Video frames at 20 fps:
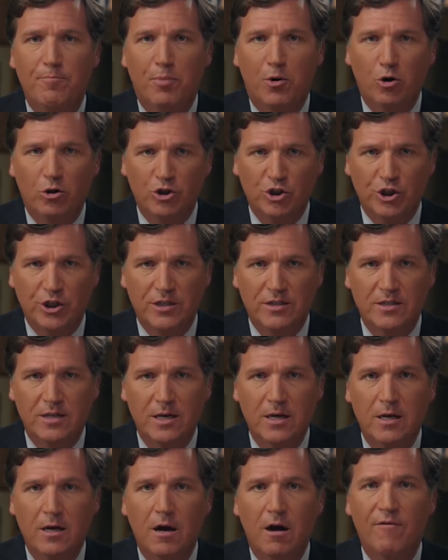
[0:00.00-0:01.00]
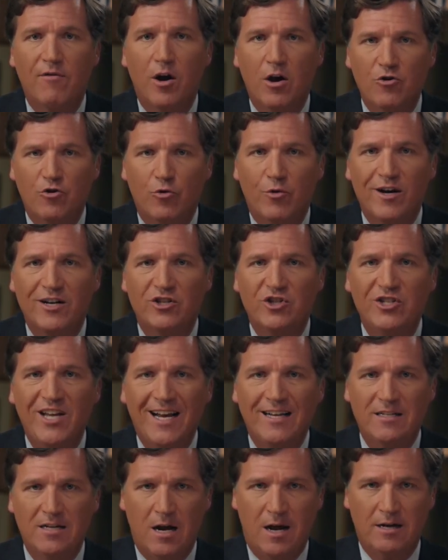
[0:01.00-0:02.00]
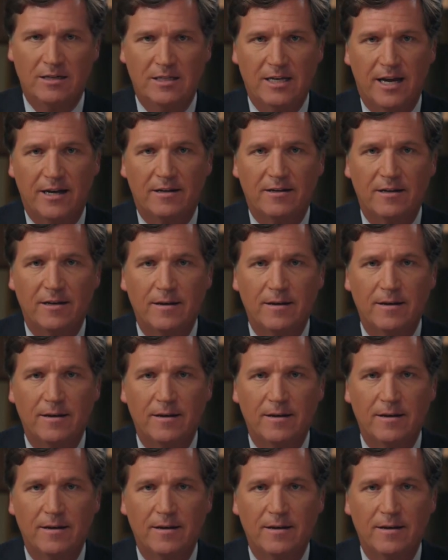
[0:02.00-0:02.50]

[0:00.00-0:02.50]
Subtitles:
purchase of underage sex content.